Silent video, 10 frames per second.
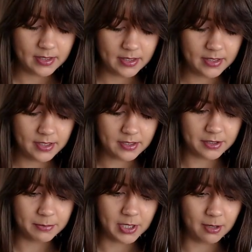just cost me a
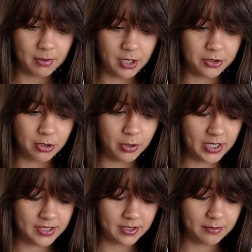couple of £100,
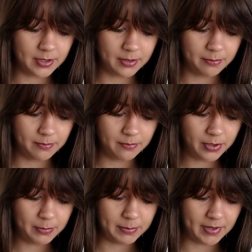so probably
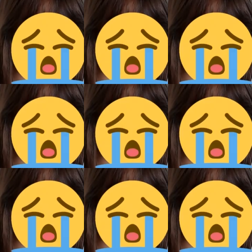me.